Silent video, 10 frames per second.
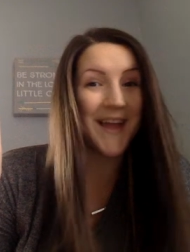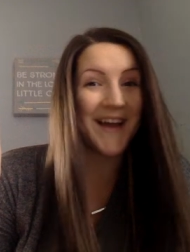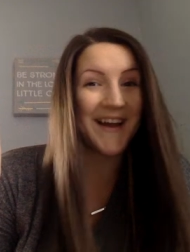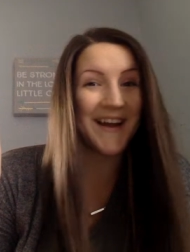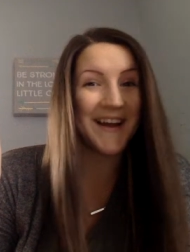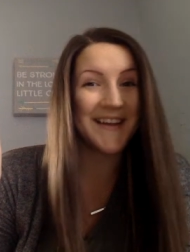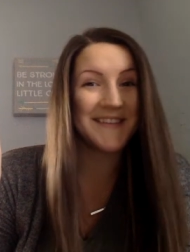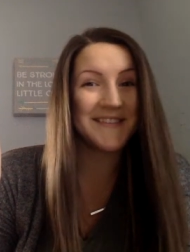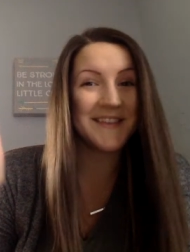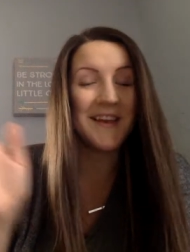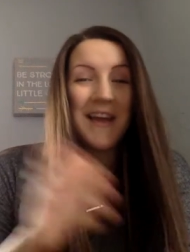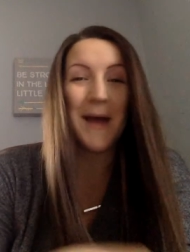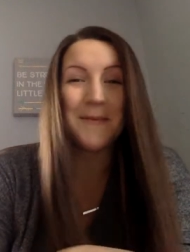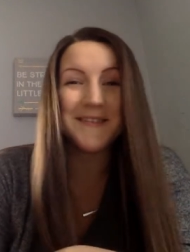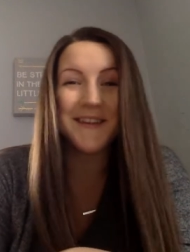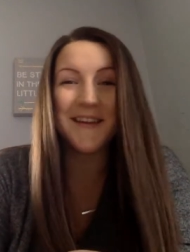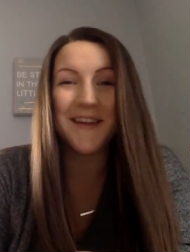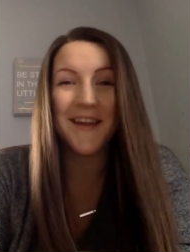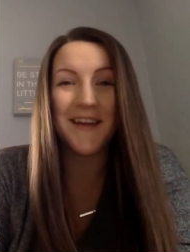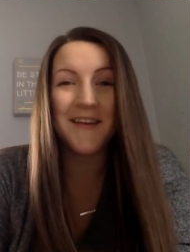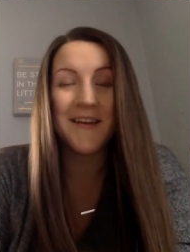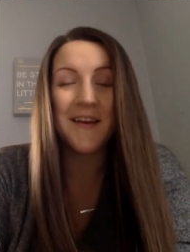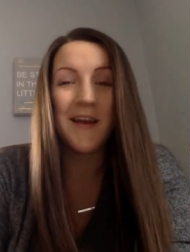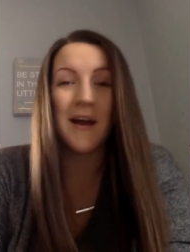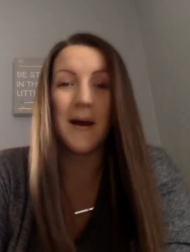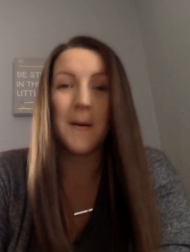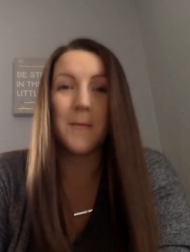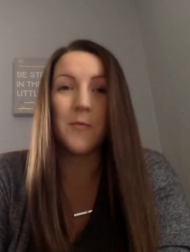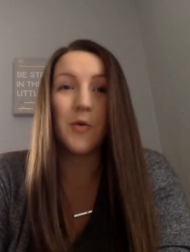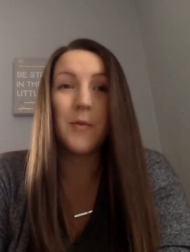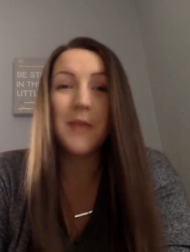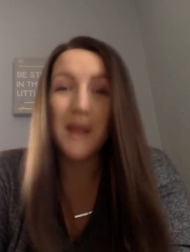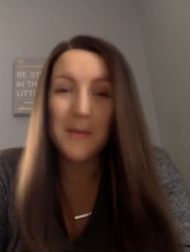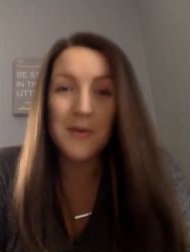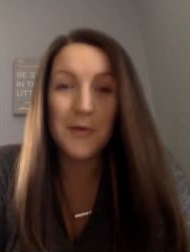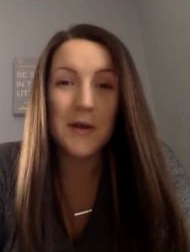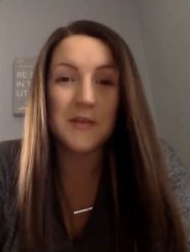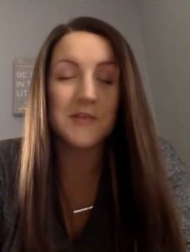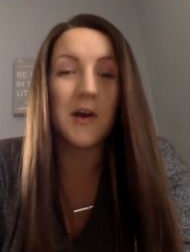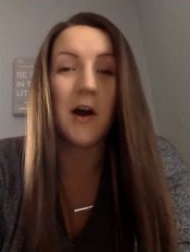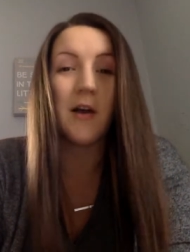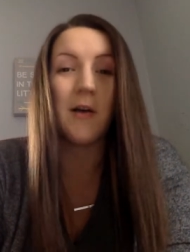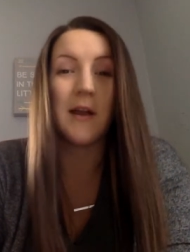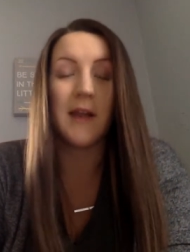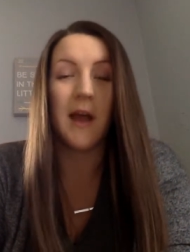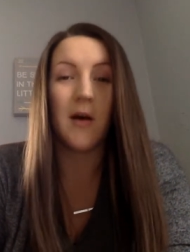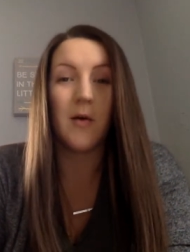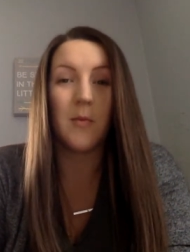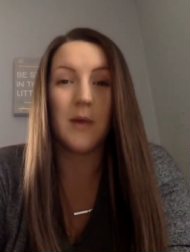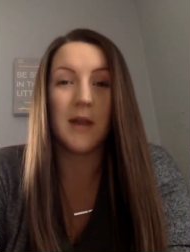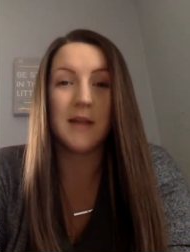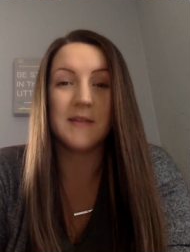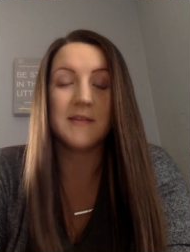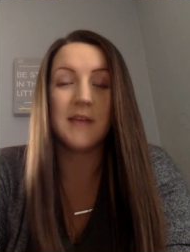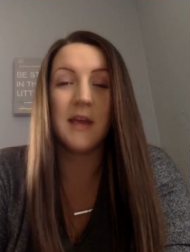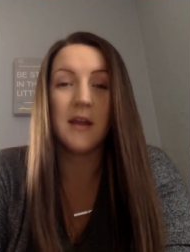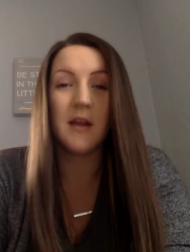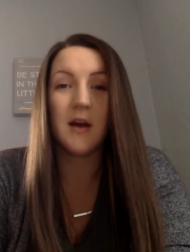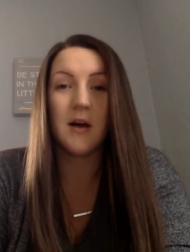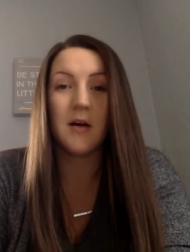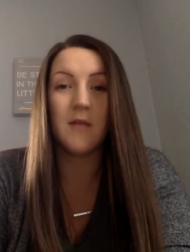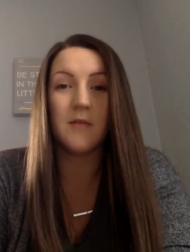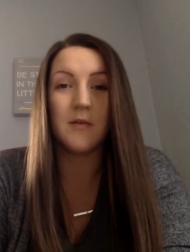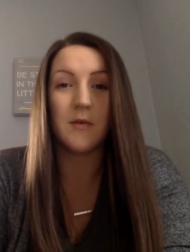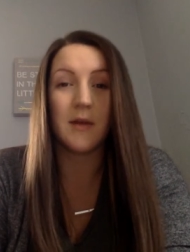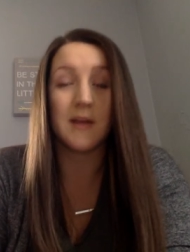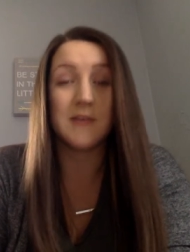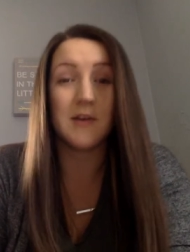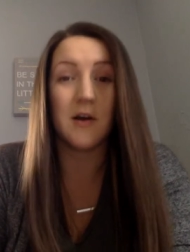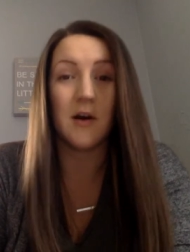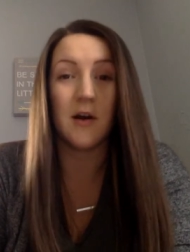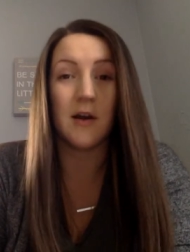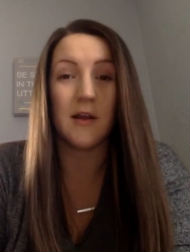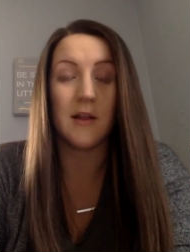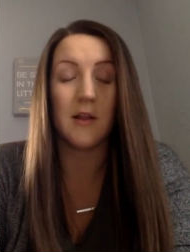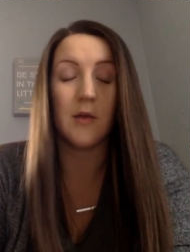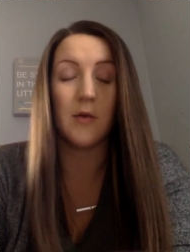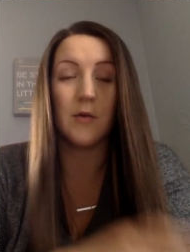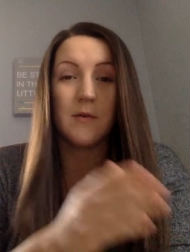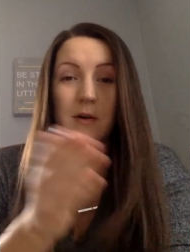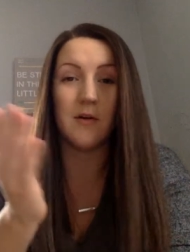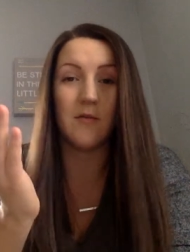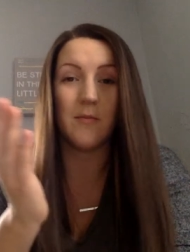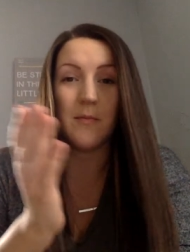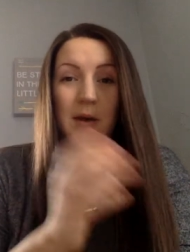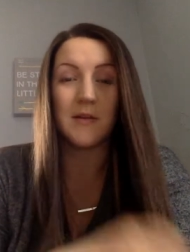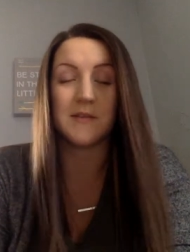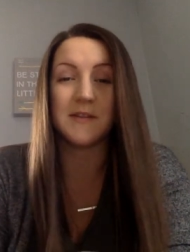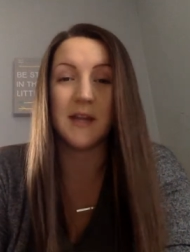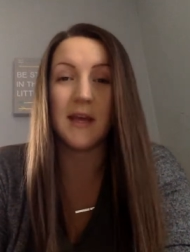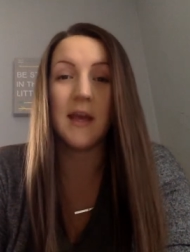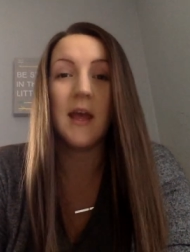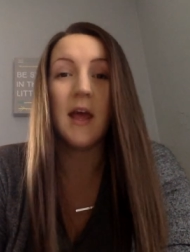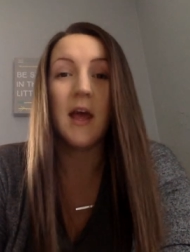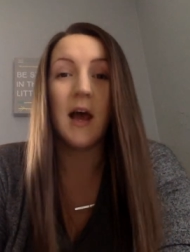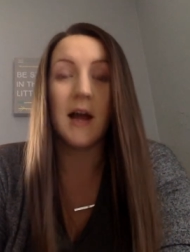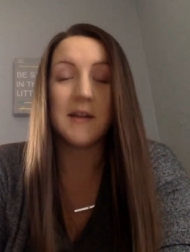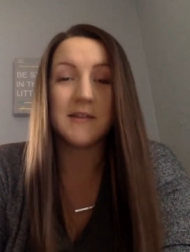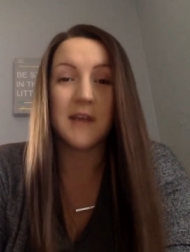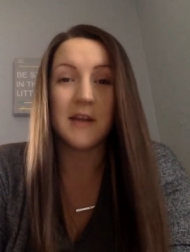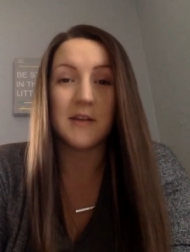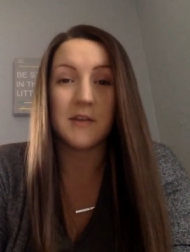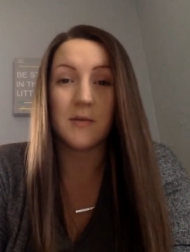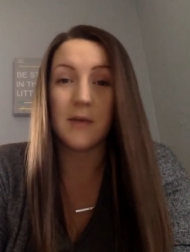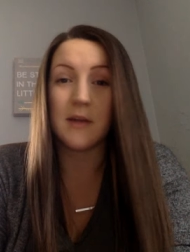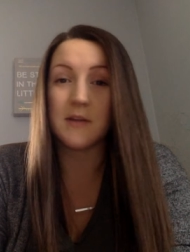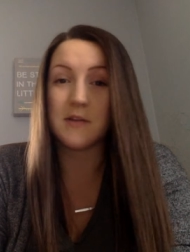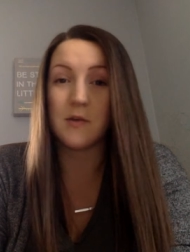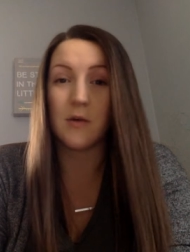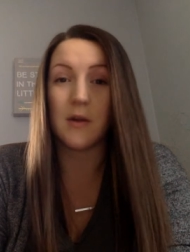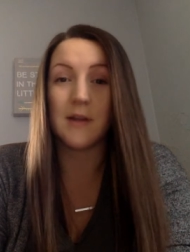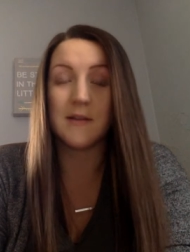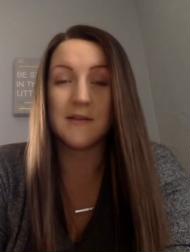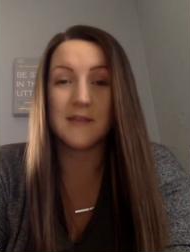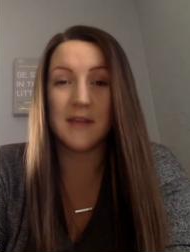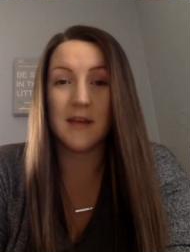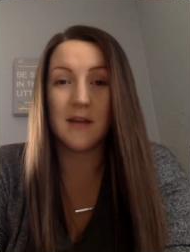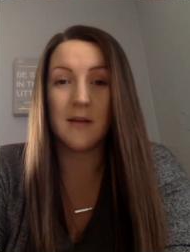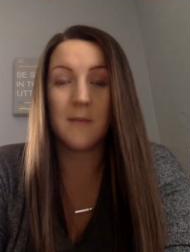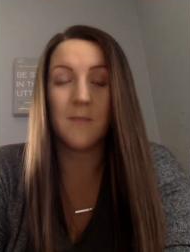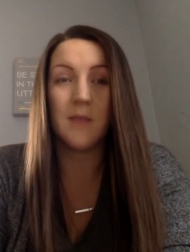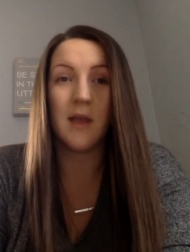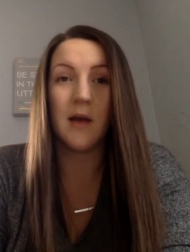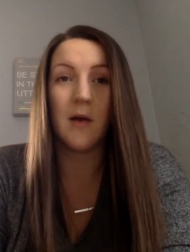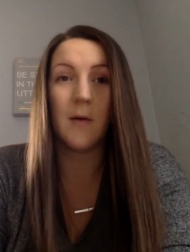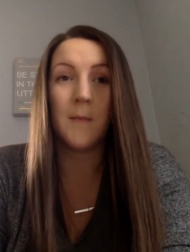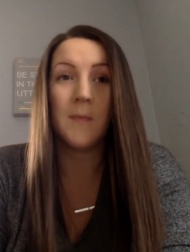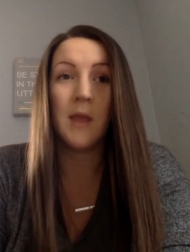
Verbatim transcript: Hi guys, happy Sunday. Um, normally I'd be doing a song right now, but instead of doing a song in lieu of Mother's Day, I decided to read a story instead. Now,